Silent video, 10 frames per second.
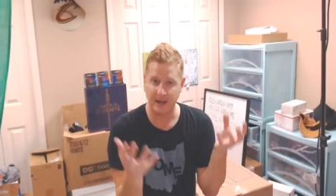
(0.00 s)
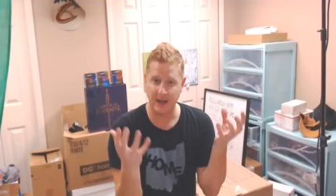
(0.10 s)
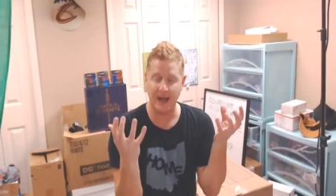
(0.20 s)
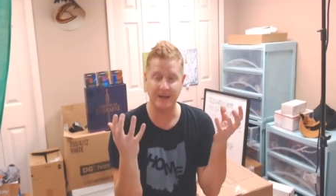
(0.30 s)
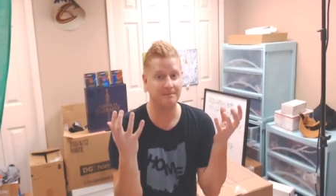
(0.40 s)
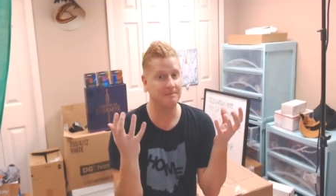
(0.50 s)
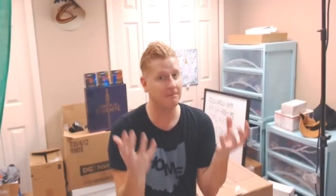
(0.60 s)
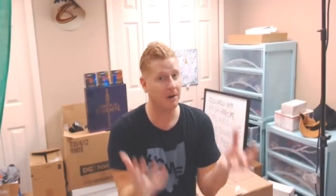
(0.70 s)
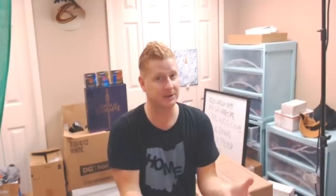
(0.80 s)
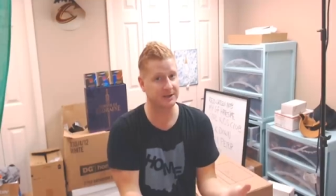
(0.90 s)
as
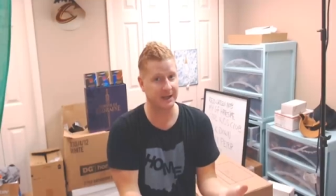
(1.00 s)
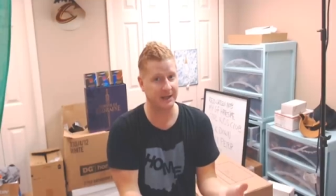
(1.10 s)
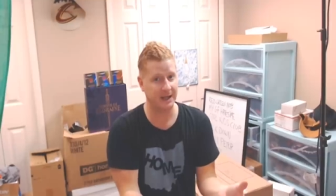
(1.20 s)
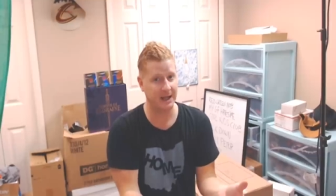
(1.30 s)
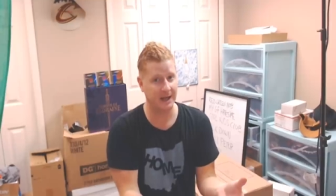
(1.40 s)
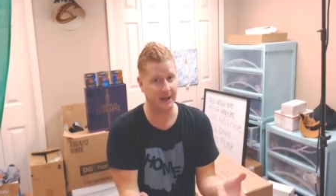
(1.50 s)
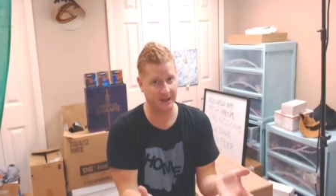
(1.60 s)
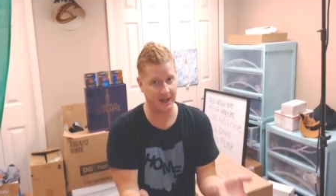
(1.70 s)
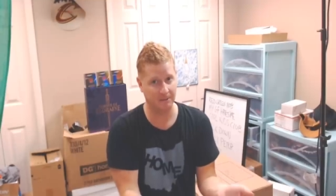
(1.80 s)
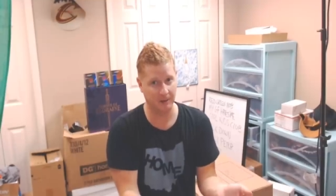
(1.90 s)
much as I can on
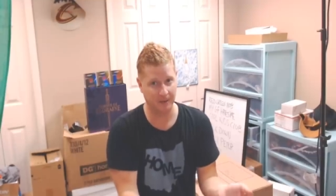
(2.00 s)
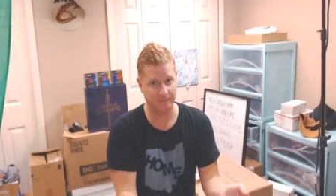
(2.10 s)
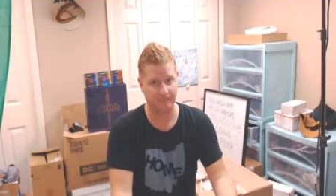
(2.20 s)
camera